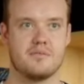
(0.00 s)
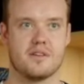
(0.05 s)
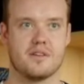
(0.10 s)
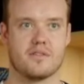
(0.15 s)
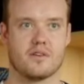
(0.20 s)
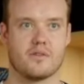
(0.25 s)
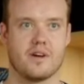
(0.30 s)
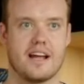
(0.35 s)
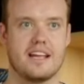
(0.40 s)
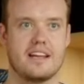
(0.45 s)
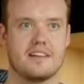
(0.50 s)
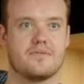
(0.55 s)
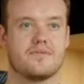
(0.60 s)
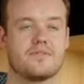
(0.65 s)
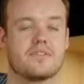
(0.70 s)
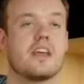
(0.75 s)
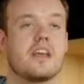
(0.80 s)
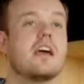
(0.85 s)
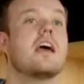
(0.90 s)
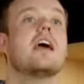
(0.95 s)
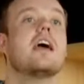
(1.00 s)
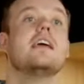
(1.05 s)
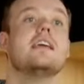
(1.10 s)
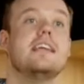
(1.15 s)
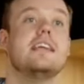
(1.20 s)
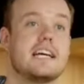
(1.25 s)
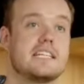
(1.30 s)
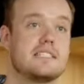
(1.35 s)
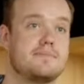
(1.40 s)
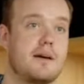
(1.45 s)
Beautiful, right?
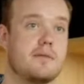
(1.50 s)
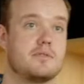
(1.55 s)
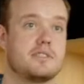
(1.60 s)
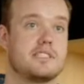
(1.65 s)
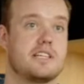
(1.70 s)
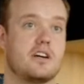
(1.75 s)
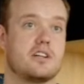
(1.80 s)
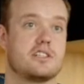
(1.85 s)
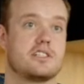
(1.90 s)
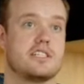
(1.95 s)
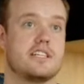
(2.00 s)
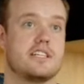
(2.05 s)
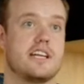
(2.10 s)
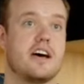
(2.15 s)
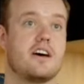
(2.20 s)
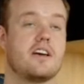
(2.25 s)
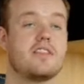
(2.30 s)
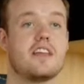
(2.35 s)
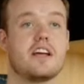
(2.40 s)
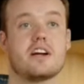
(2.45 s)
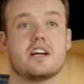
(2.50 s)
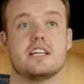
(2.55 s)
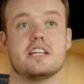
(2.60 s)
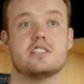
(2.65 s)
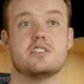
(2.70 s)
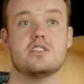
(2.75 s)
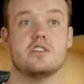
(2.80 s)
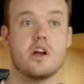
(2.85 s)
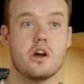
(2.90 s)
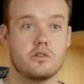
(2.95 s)
Yes, Mademoiselle Chanel, there
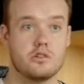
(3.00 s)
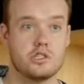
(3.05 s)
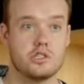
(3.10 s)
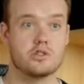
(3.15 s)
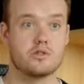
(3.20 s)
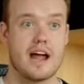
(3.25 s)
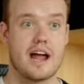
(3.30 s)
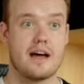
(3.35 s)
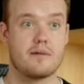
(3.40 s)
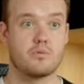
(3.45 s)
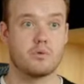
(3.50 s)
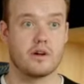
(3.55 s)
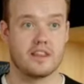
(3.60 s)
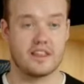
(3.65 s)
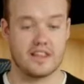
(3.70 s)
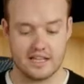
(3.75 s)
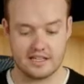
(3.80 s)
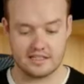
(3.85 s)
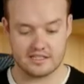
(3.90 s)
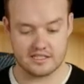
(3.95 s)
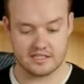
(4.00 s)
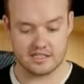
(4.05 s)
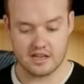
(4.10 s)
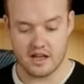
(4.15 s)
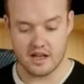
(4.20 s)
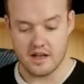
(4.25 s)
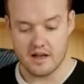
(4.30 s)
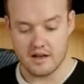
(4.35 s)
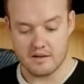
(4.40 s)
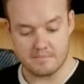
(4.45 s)
is no strap with it.
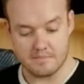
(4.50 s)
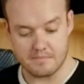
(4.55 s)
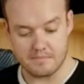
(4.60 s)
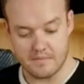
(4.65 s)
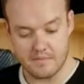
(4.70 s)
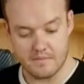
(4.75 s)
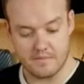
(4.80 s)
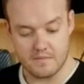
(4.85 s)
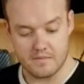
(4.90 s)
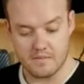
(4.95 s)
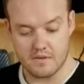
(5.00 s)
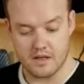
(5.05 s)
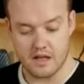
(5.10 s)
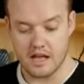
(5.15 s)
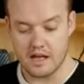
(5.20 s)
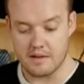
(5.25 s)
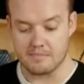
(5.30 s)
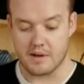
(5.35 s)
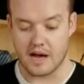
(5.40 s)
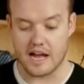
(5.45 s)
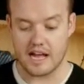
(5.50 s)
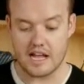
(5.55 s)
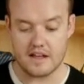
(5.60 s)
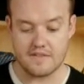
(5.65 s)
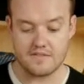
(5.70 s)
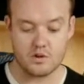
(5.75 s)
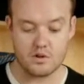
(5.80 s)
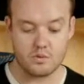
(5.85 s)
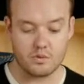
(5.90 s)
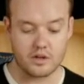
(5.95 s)

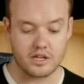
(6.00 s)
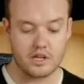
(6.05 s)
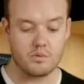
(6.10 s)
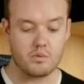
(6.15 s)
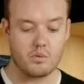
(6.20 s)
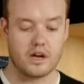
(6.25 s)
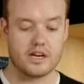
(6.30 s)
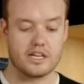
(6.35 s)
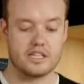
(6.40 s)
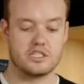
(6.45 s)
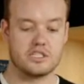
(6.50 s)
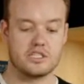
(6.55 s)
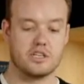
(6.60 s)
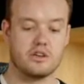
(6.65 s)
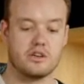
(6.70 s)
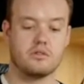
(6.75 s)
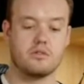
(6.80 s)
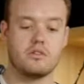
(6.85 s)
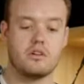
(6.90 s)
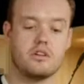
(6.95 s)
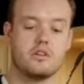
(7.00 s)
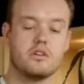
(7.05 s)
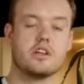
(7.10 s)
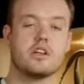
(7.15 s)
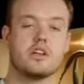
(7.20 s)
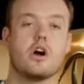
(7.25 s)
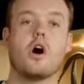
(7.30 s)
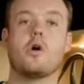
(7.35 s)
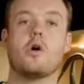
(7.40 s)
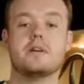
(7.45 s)
But if you really wanted to,
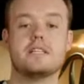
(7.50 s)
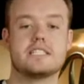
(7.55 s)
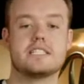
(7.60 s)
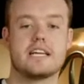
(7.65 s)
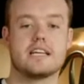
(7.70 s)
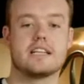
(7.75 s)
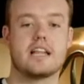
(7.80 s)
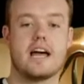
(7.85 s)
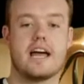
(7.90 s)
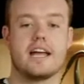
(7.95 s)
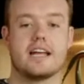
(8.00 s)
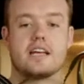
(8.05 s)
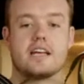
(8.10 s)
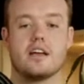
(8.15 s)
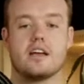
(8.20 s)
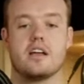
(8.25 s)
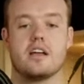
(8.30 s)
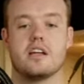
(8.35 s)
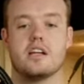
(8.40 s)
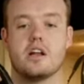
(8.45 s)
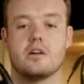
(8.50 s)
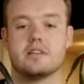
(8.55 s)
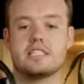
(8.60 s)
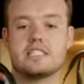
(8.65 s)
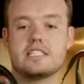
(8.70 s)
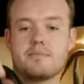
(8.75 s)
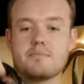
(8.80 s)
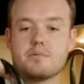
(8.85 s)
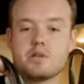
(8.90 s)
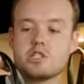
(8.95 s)
you can always get like, you know,
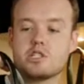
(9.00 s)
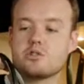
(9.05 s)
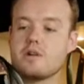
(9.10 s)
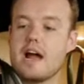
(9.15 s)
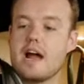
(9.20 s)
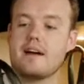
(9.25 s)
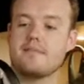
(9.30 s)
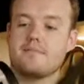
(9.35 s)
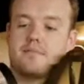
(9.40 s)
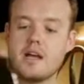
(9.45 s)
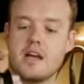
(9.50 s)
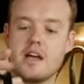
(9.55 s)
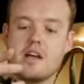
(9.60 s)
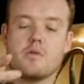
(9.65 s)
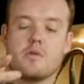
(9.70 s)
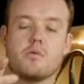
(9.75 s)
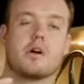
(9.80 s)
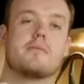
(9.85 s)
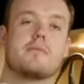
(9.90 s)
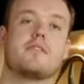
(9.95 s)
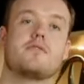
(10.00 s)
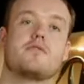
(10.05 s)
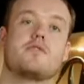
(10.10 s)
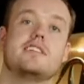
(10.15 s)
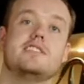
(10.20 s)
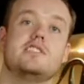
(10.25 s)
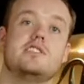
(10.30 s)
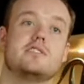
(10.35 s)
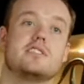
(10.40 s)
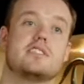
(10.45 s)
a separate strap. One of my
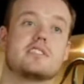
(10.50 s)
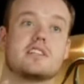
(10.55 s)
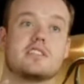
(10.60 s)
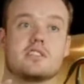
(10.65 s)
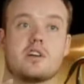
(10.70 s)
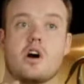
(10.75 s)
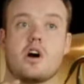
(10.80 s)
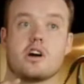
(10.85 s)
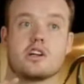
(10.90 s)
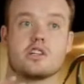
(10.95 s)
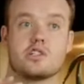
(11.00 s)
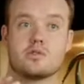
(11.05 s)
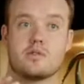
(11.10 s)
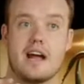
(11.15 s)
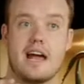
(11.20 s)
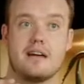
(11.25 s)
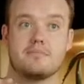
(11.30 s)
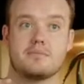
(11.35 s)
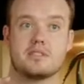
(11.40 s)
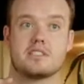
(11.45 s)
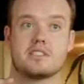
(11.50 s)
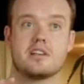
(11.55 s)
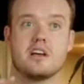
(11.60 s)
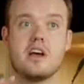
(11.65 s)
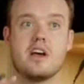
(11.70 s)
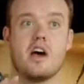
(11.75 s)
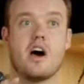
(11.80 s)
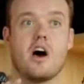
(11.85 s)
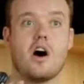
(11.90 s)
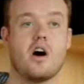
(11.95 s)
friends uses guitar straps
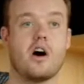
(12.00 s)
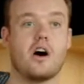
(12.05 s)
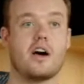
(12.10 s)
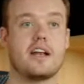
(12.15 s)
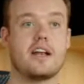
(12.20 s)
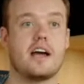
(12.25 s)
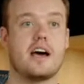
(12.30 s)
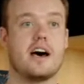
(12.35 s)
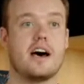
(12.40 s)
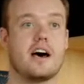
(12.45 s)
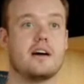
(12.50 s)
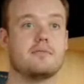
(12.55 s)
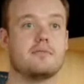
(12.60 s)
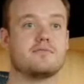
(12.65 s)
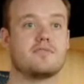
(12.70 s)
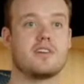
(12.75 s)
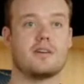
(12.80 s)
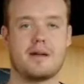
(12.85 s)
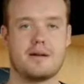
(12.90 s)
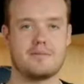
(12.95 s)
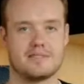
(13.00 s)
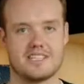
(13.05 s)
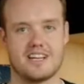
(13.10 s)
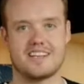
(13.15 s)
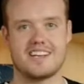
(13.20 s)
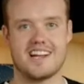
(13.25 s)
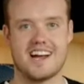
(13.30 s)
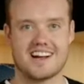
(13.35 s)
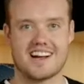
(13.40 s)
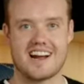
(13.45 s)
on, um, from
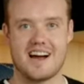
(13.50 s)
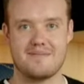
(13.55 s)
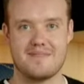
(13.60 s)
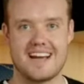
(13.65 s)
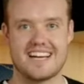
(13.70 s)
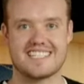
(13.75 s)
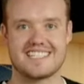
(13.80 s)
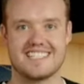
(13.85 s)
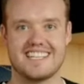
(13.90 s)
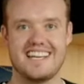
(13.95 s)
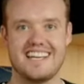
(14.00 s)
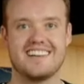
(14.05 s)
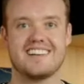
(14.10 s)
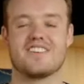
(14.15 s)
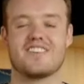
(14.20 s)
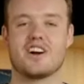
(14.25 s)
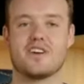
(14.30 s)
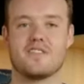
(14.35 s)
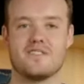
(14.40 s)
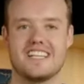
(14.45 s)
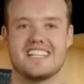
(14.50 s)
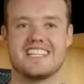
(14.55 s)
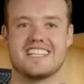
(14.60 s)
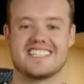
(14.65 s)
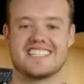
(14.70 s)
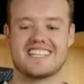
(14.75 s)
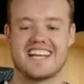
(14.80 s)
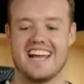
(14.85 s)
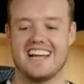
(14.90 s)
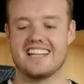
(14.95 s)
Amazon.com actually, for her
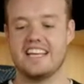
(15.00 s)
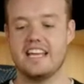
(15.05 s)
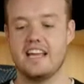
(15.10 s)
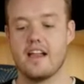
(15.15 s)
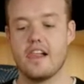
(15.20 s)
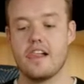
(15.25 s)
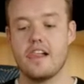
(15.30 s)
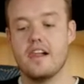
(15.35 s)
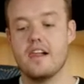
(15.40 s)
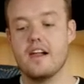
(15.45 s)
vintage Kelly.